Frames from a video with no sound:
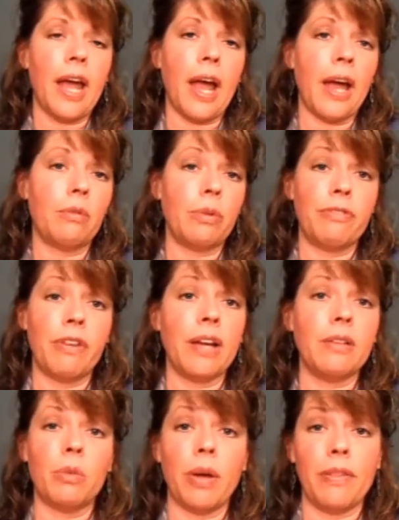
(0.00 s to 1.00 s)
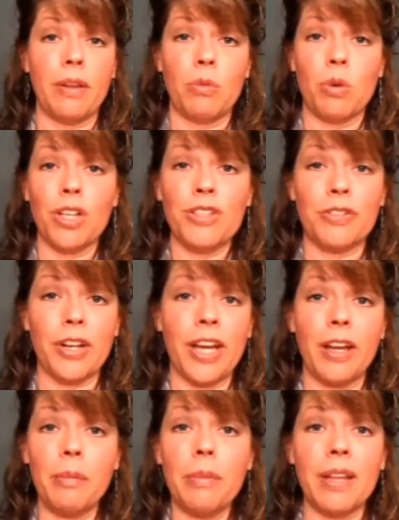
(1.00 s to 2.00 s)
and we'd find the one that worked for
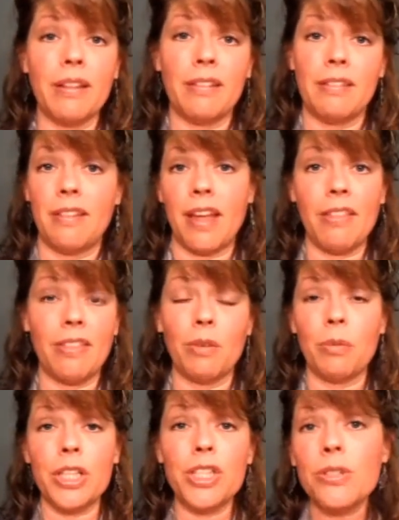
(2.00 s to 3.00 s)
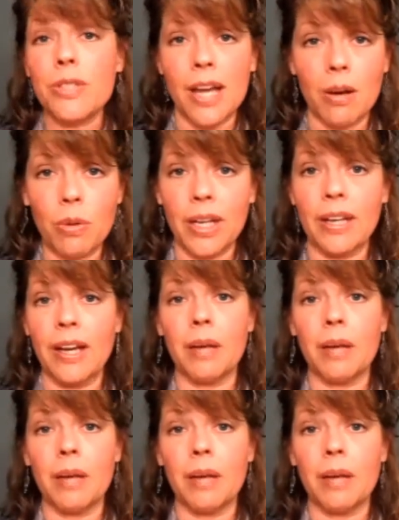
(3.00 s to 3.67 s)
him, and then we'd use that one.